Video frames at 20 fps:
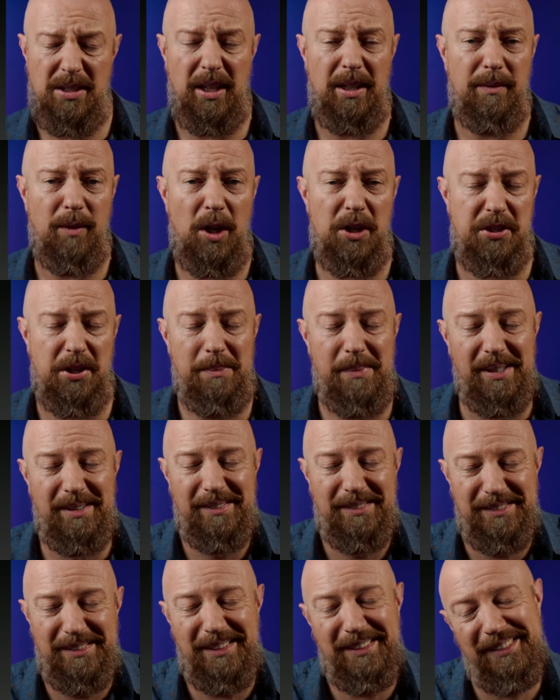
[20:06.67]
of awesome.
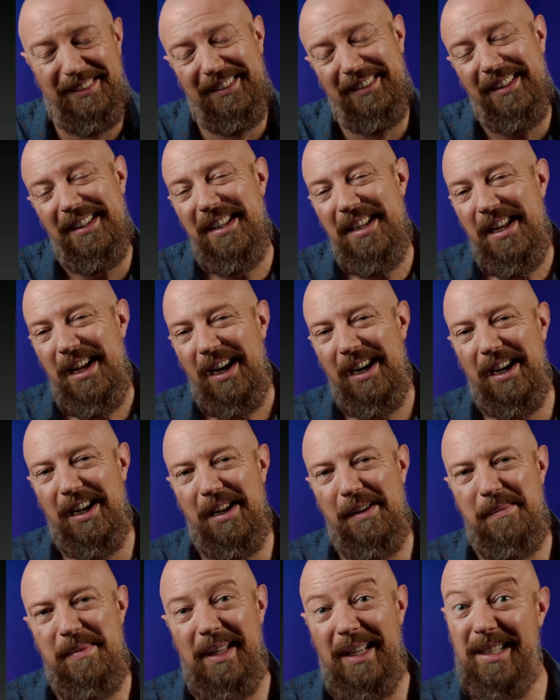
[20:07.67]

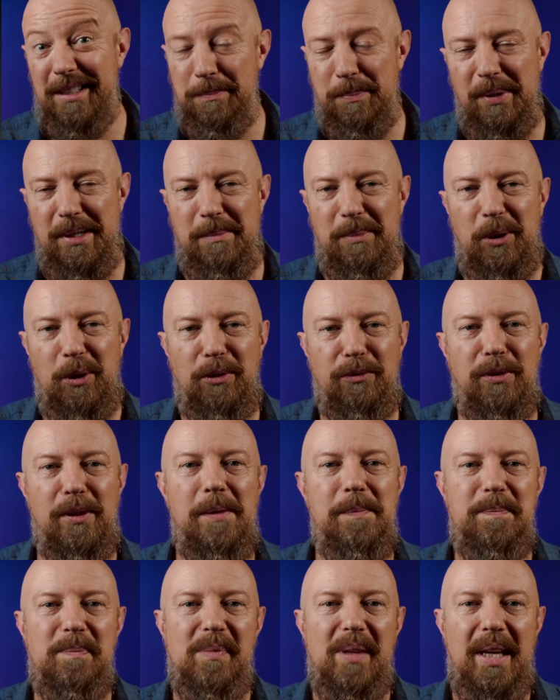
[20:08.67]
It's pretty
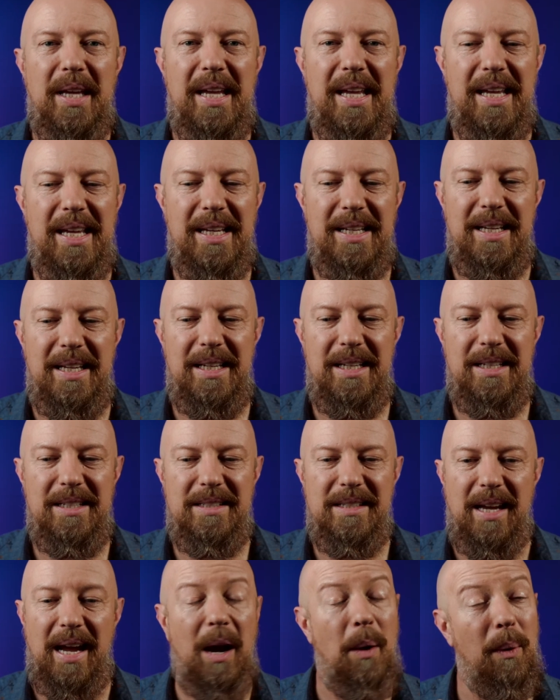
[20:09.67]
beautiful. It
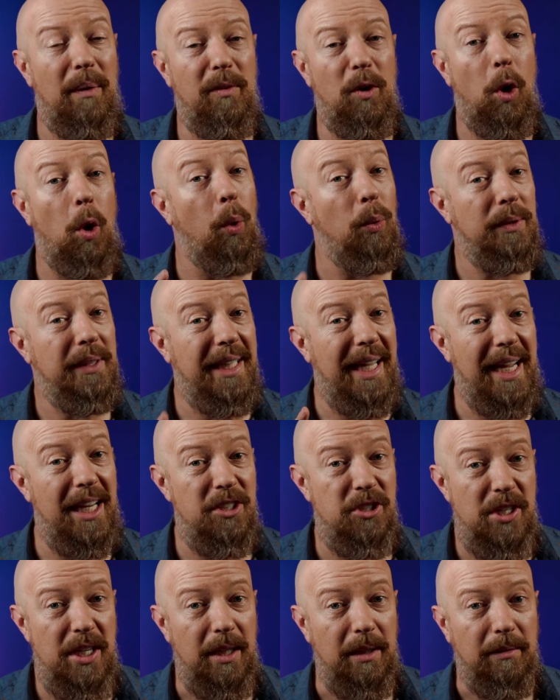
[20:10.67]
is, however, only
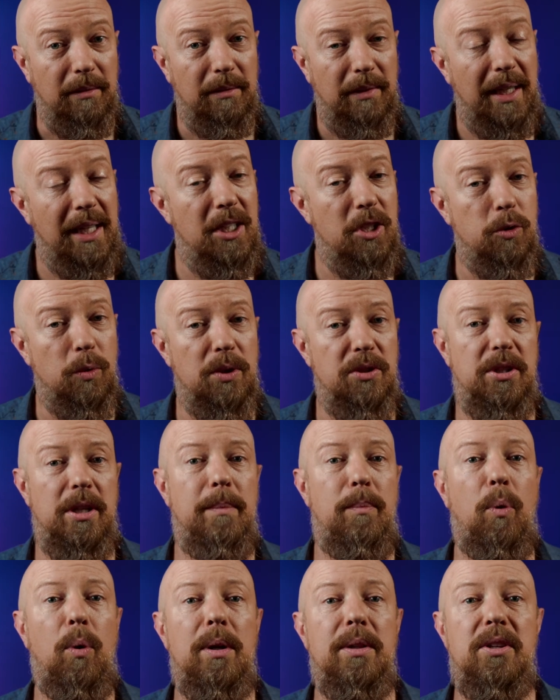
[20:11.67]
HD.
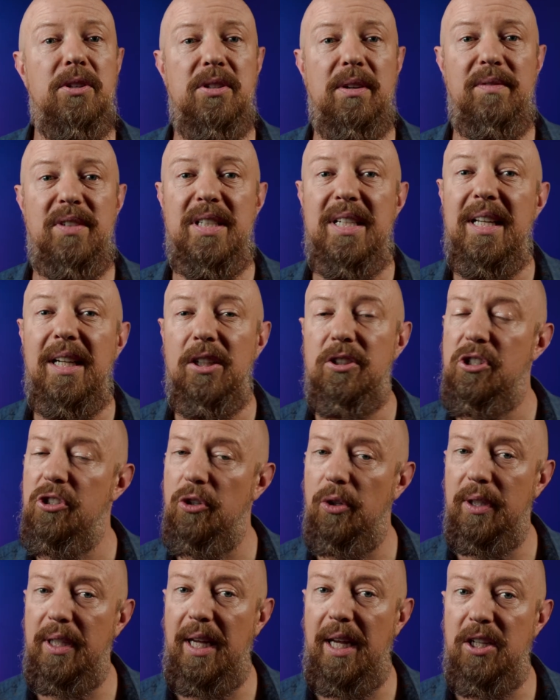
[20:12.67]
Interesting point. The 17-inch is
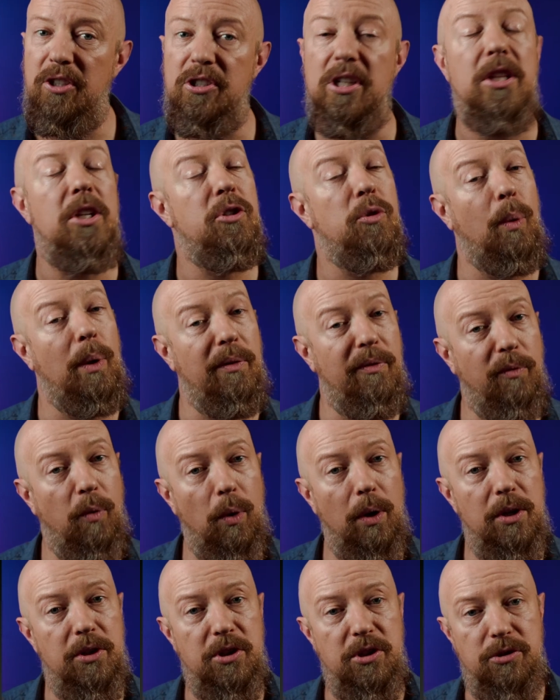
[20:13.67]
only HD. The
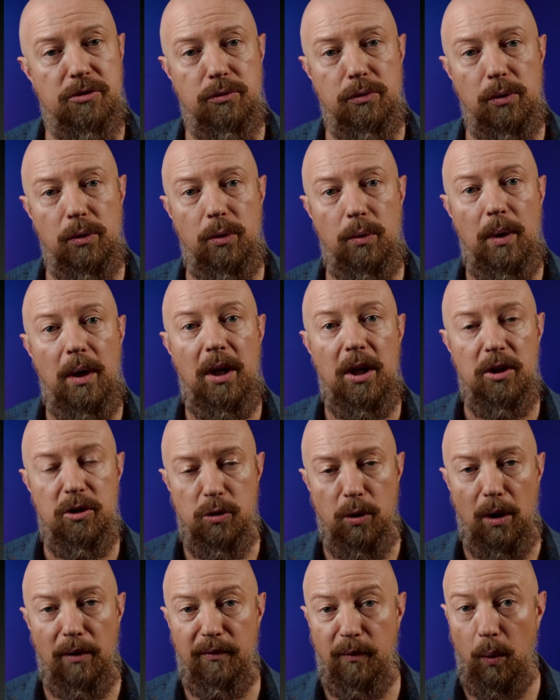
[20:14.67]
24-inch is true
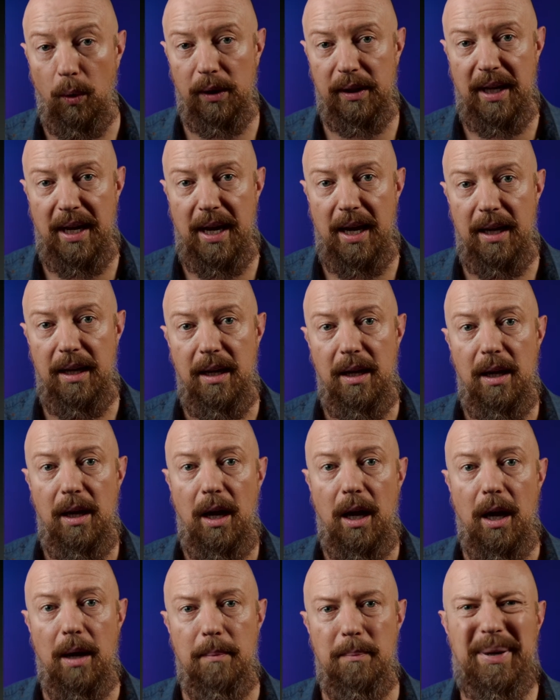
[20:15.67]
to 4K.
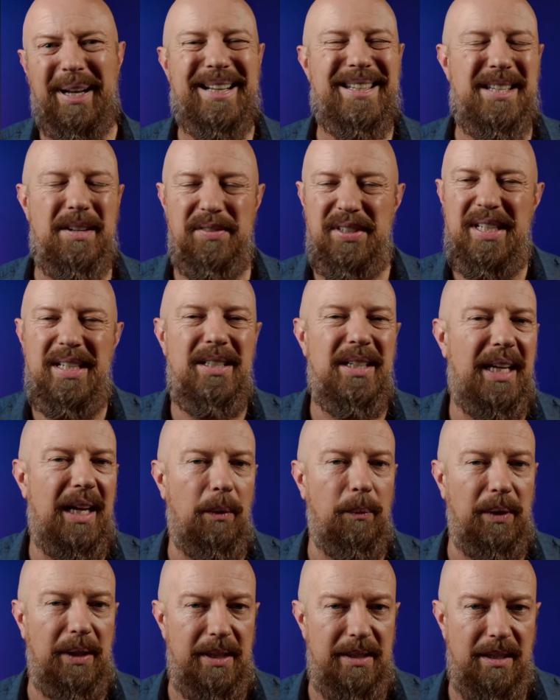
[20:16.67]
But at 17, you
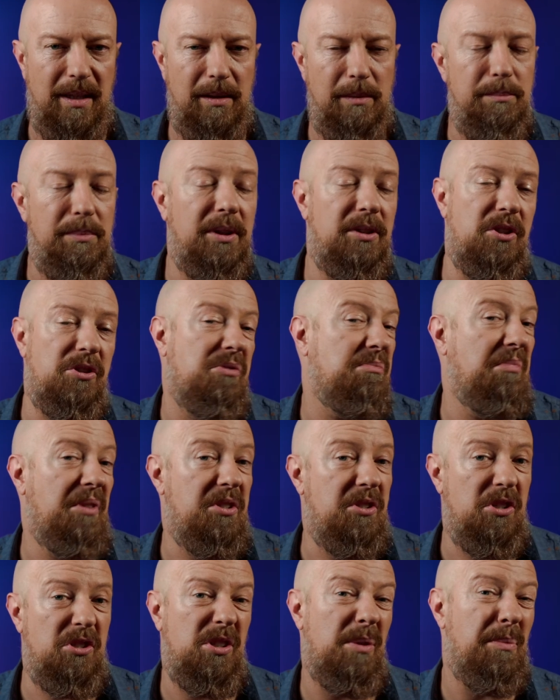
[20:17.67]
can't really tell. But it's
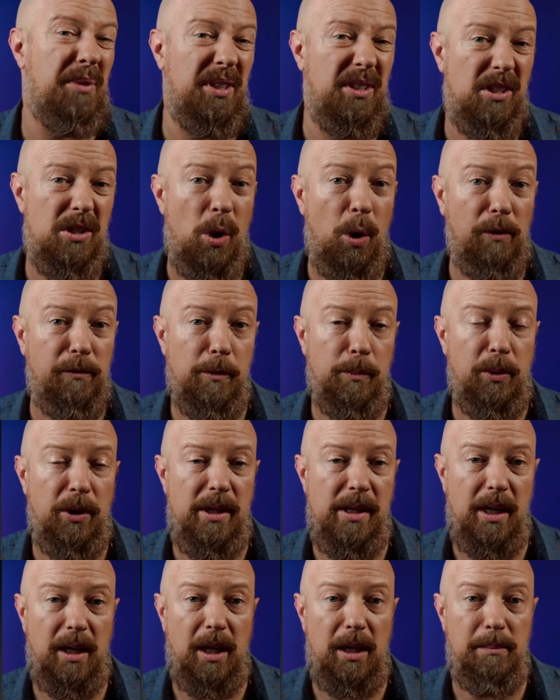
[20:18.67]
just something to know if you're
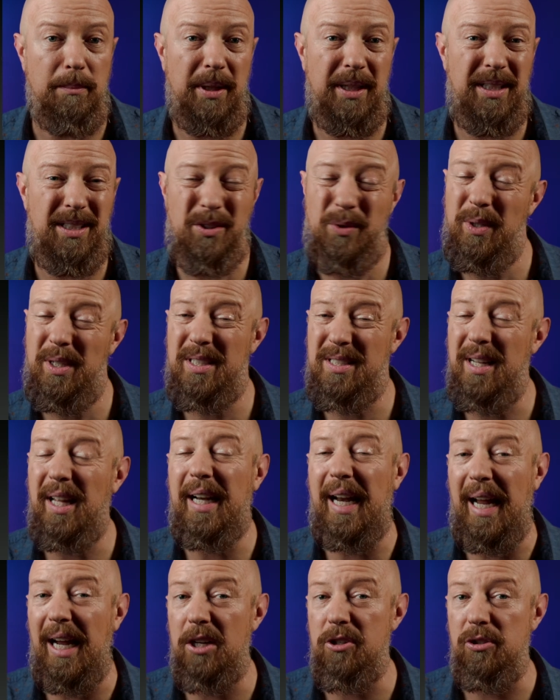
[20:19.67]
putting that kind of money into it. It's
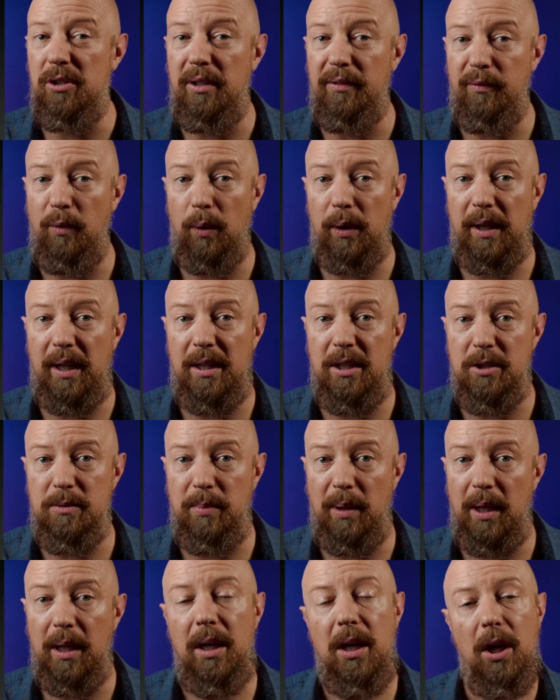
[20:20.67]
not actually a 4K
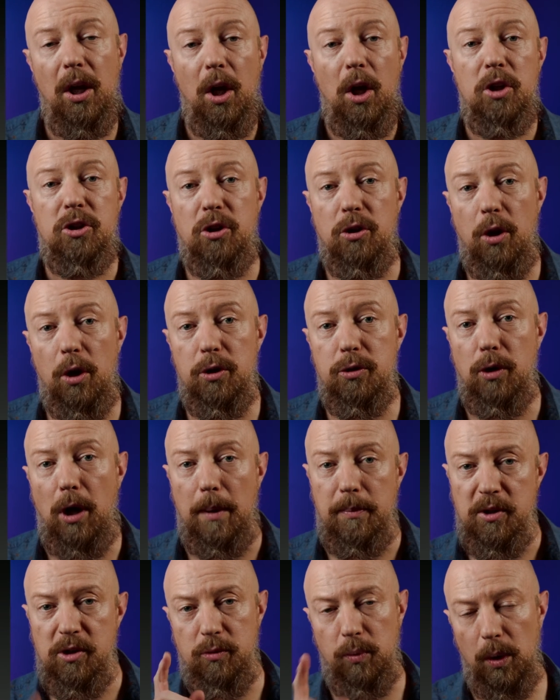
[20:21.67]
display. So those are
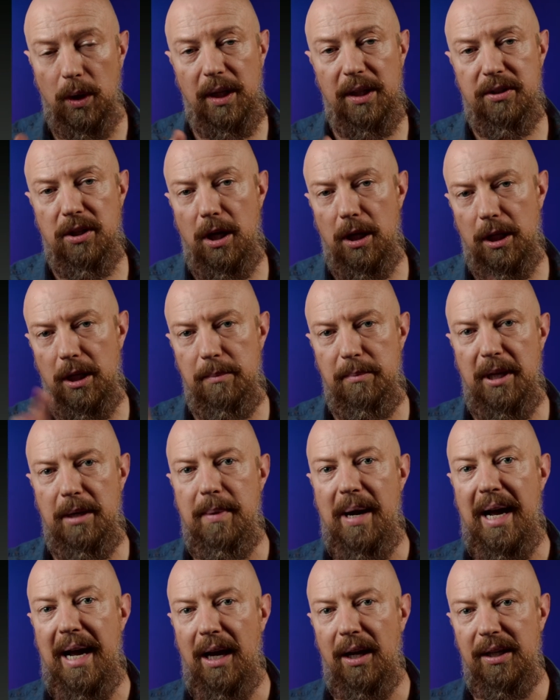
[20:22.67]
options. We're going to talk in a bit
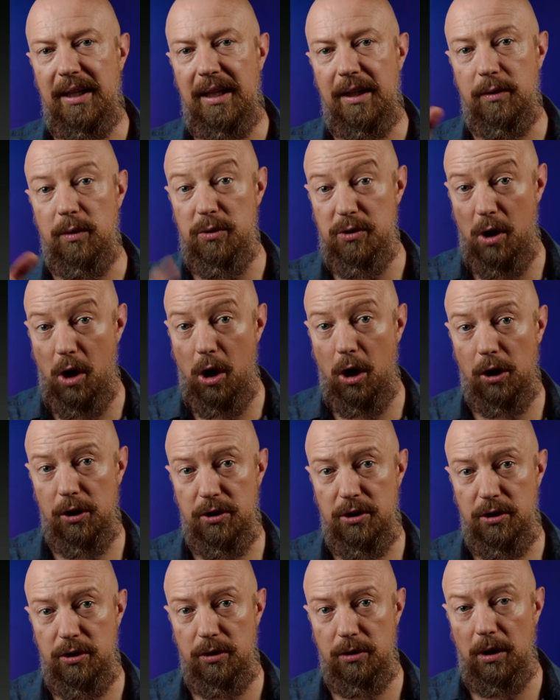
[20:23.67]
about how to get those
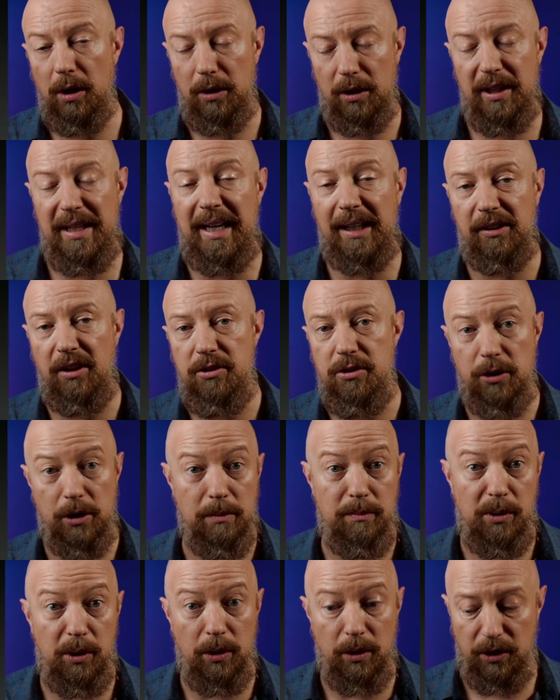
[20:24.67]
onto your connected to your
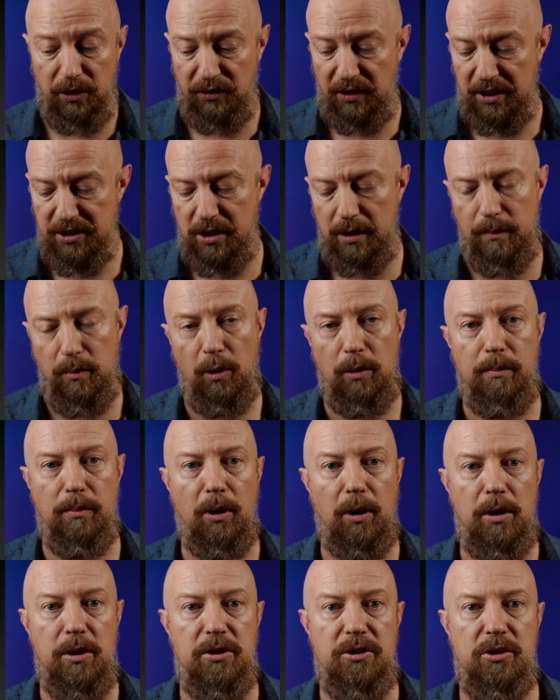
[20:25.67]
computer, because that's an important
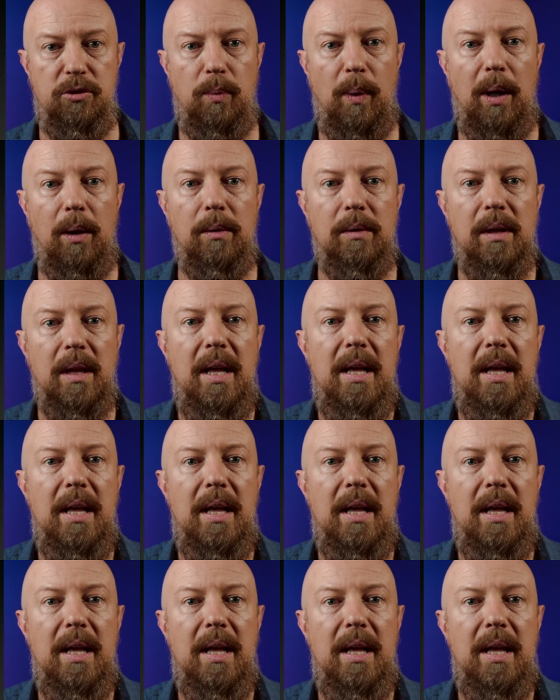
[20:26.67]
part of this as well.